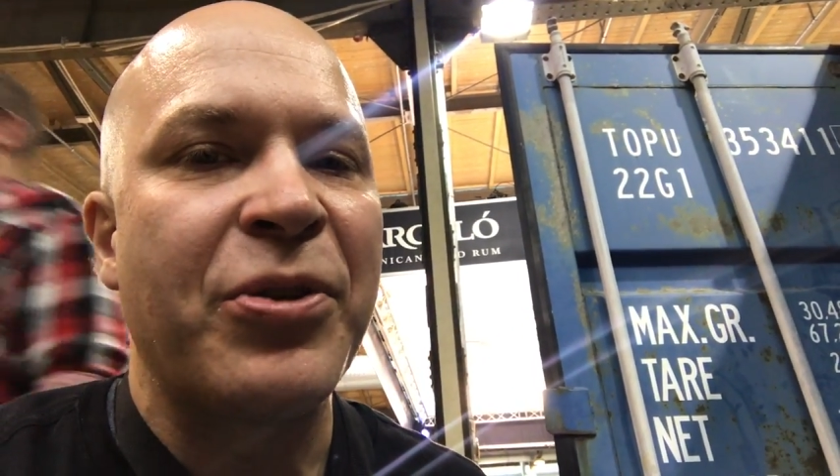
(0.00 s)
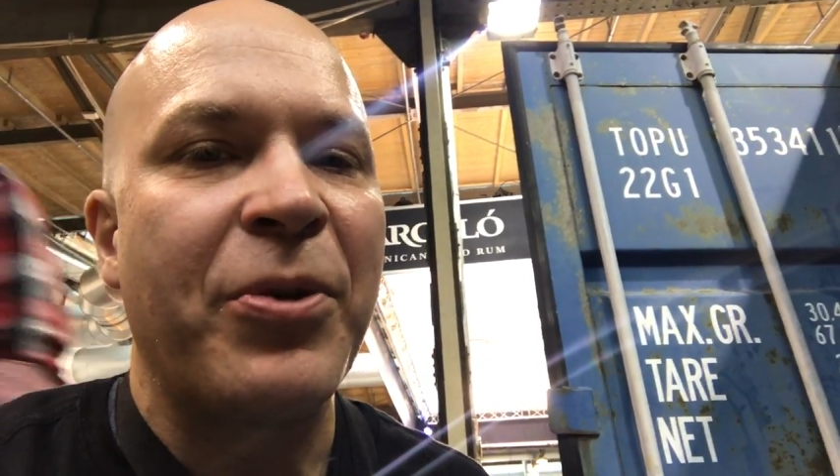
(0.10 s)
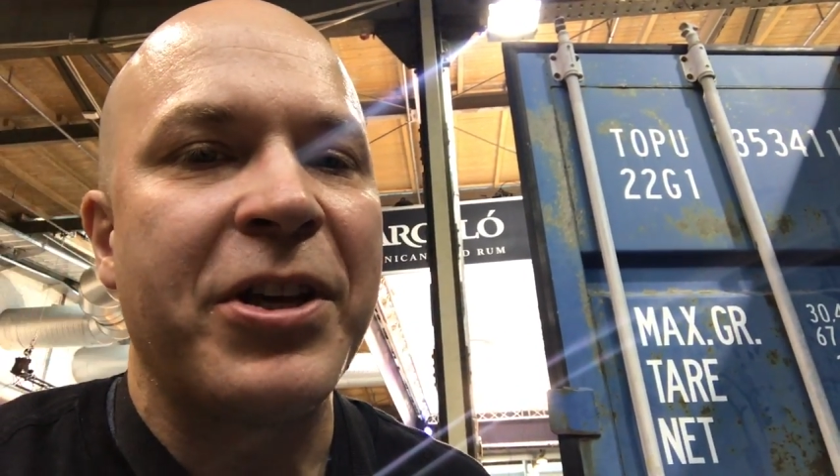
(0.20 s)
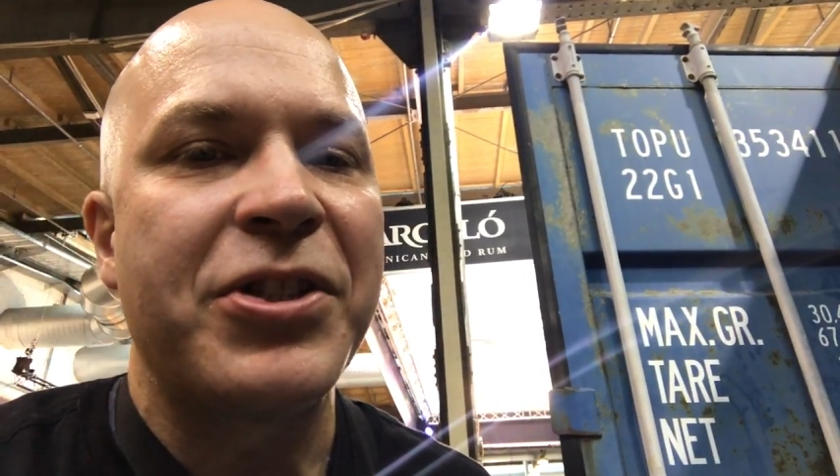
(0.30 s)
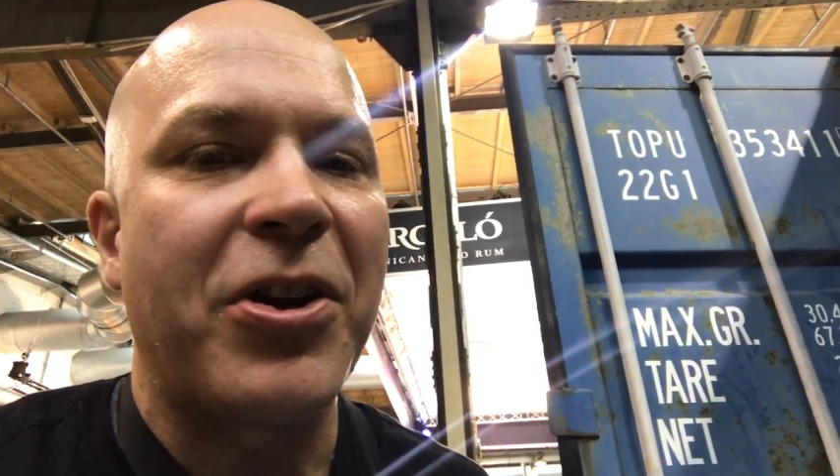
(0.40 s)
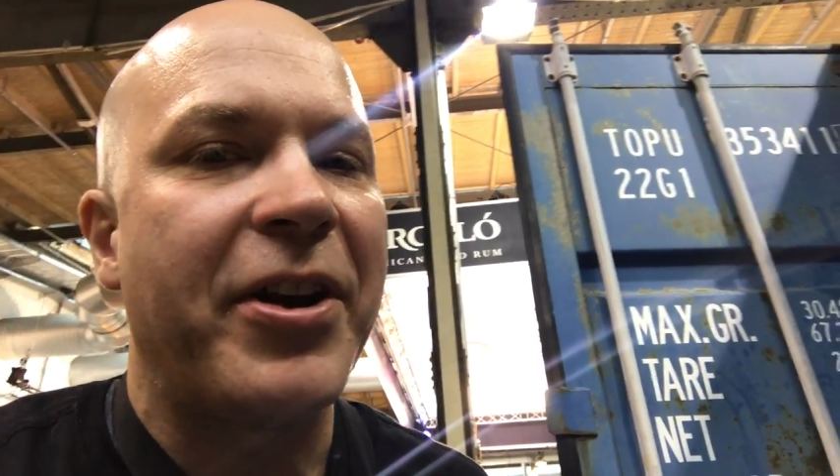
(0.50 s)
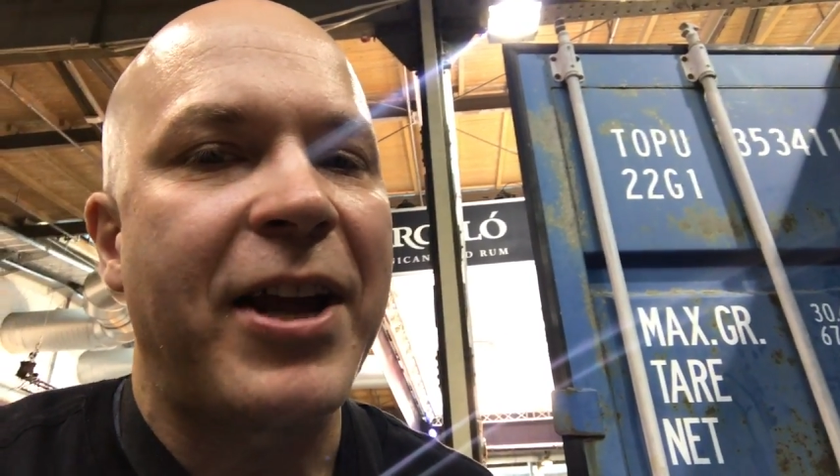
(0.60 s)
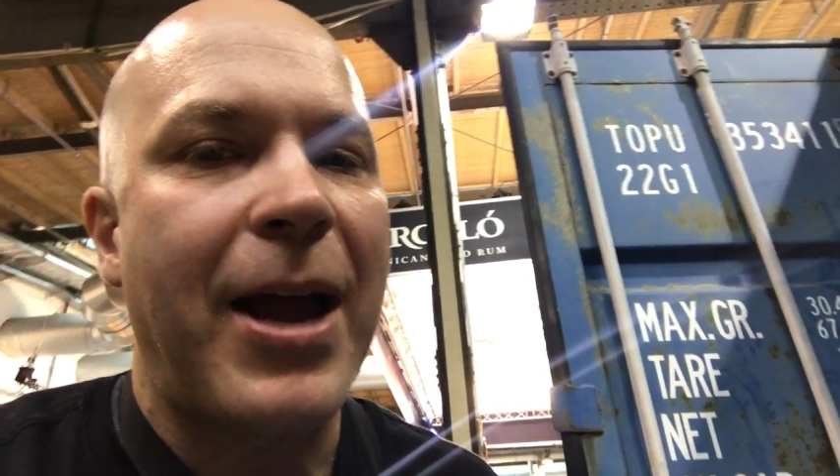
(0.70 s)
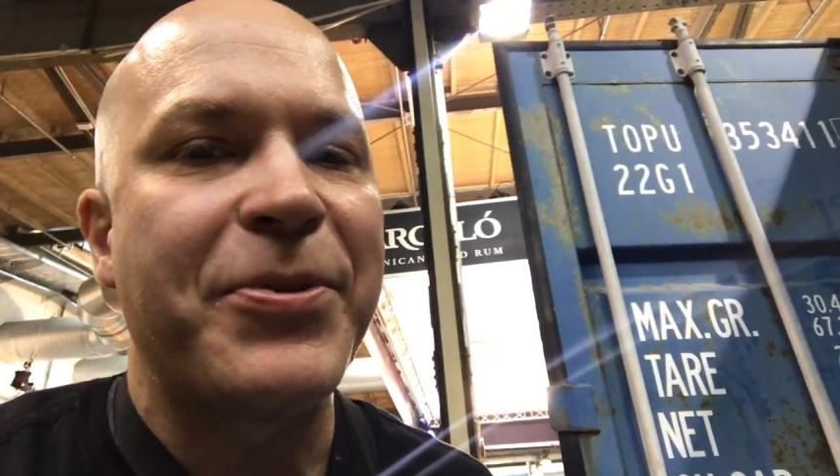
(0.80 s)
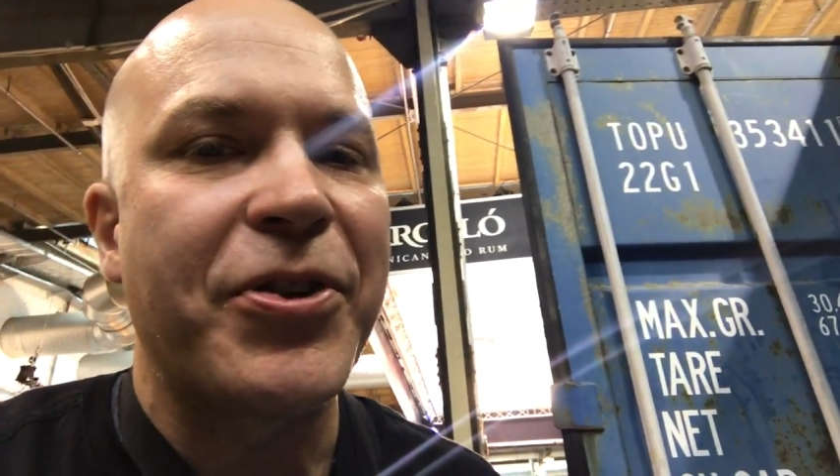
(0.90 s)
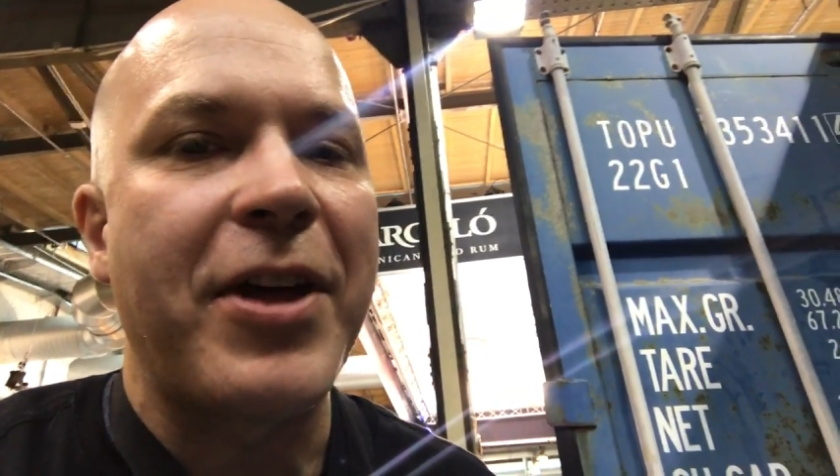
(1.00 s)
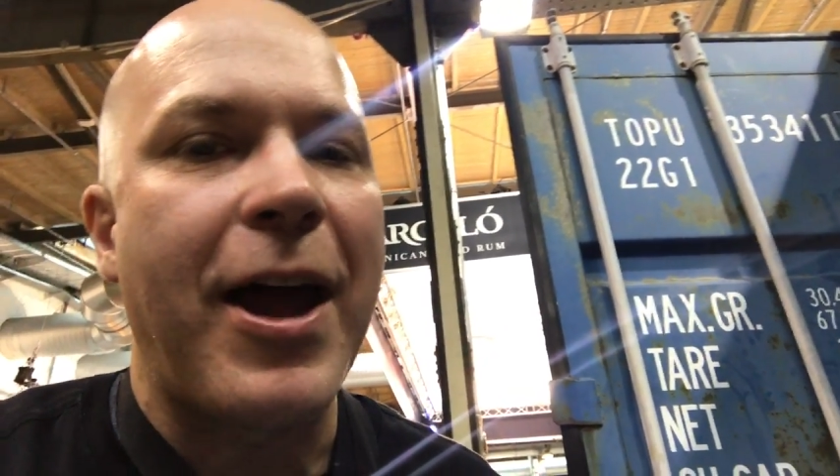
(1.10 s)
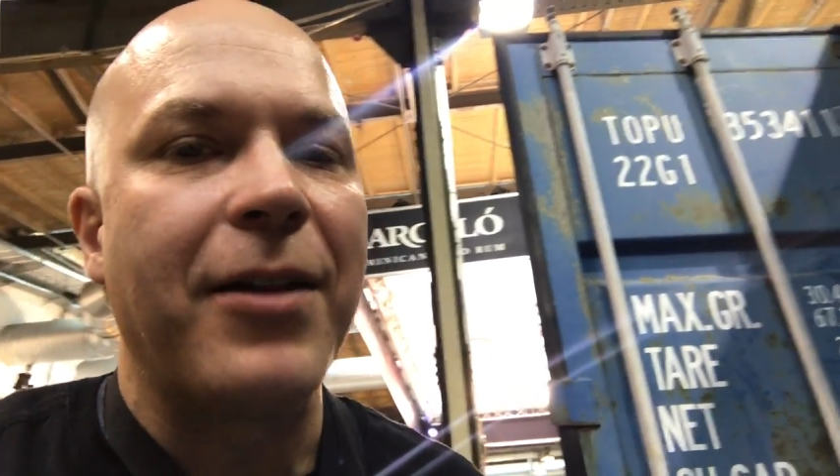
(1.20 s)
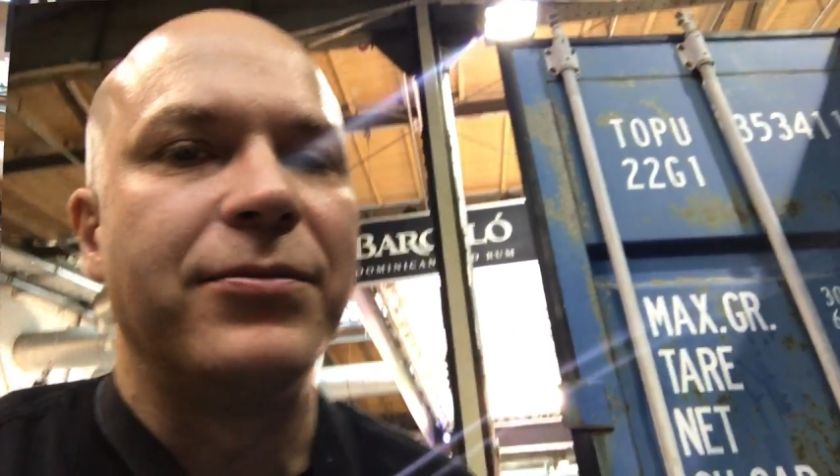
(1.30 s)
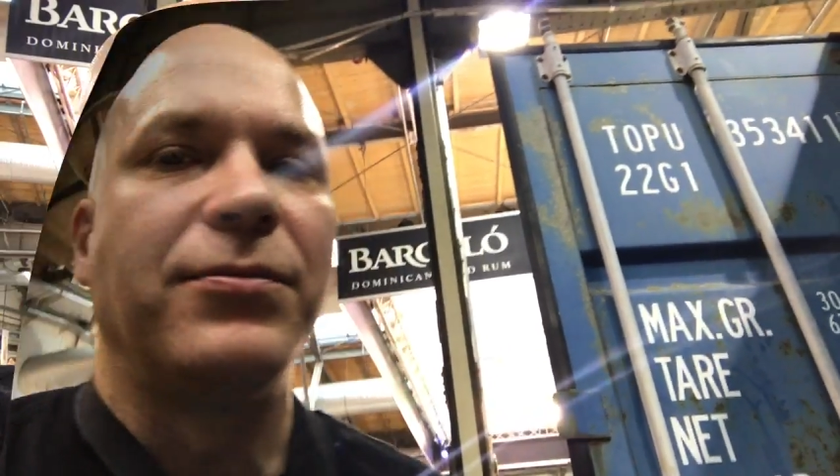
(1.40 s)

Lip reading: they're really starting to capture that.